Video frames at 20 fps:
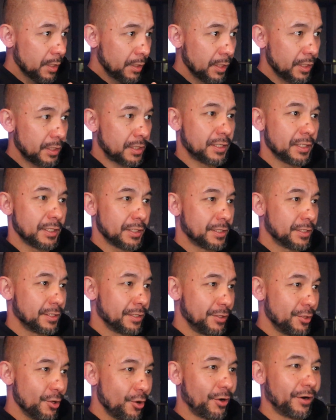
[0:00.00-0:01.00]
this
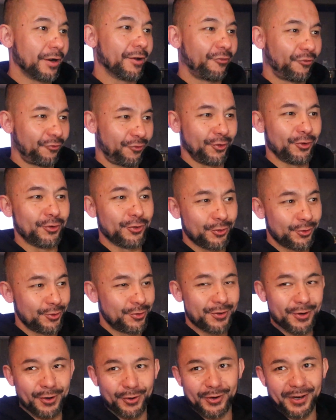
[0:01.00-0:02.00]
is not a flu.
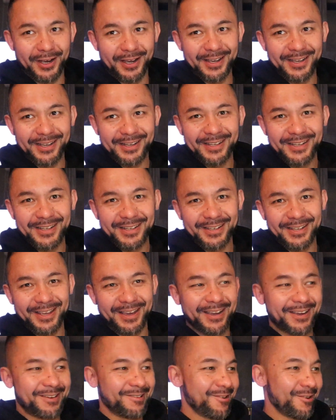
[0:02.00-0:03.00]
Okay, the
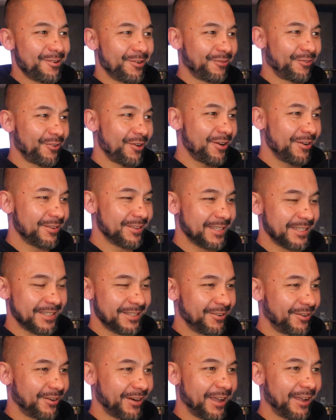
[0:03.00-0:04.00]
coronavirus is
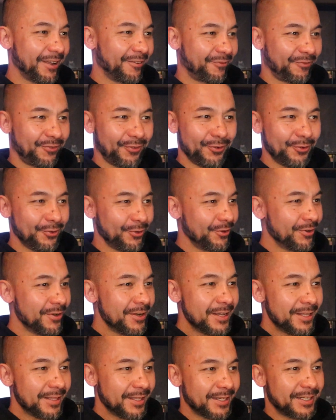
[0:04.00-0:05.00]
not a flu.
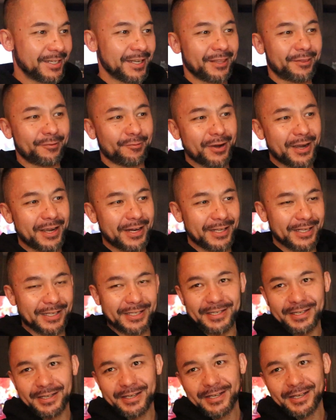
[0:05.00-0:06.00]
The death rate
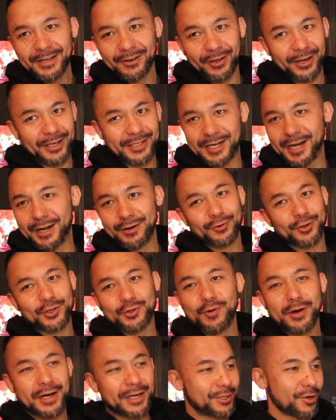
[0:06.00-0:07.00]
is like 10 or
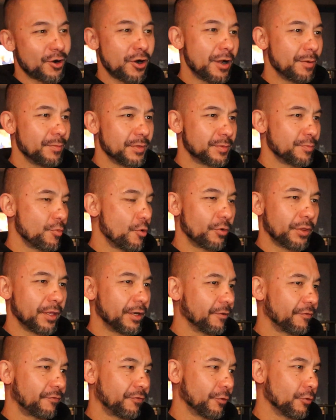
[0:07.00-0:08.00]
20 times more
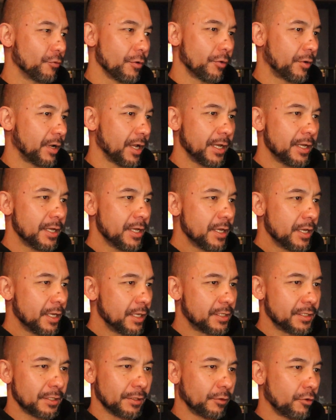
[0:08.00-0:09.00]
than the flu. Okay,
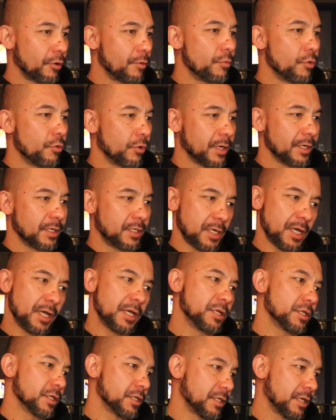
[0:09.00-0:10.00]
it's a lot more
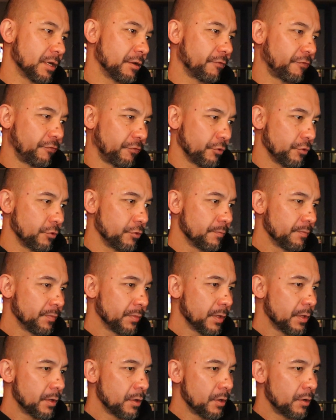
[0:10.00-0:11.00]
contagious than the flu.
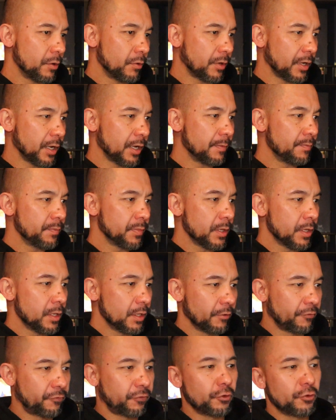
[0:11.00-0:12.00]
Okay,
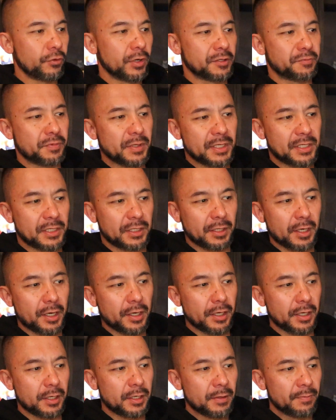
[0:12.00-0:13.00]
the flu has been
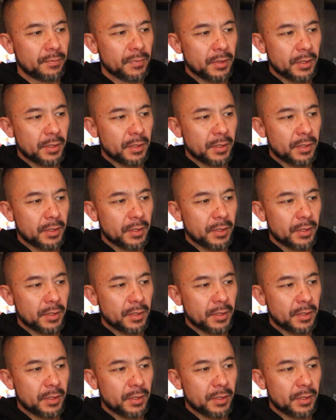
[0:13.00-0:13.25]
studied